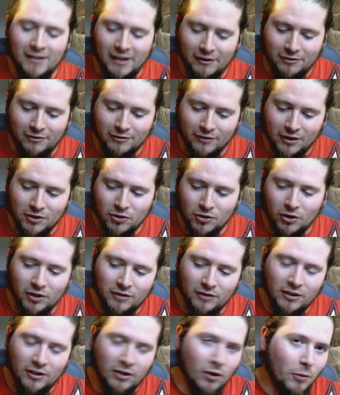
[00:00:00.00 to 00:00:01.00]
If you've enjoyed
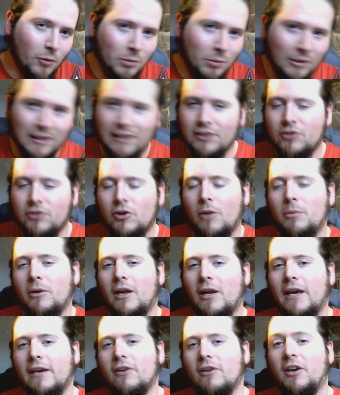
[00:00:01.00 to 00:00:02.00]
the video, please drop a
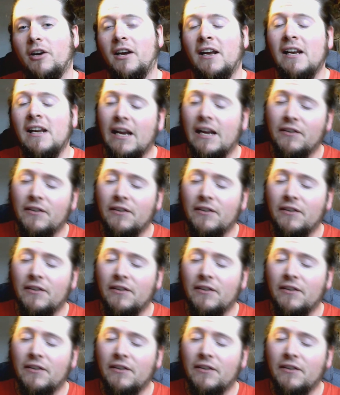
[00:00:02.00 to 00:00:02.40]
like on it.